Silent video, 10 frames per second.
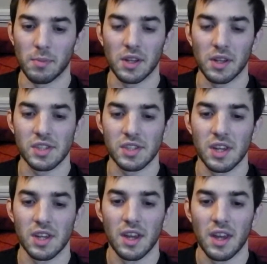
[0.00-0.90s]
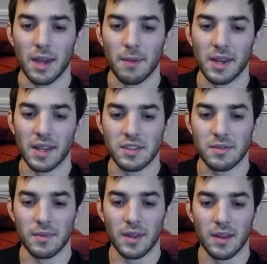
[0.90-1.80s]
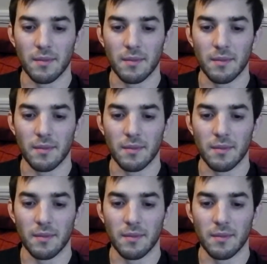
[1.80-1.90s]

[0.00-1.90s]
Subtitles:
because it means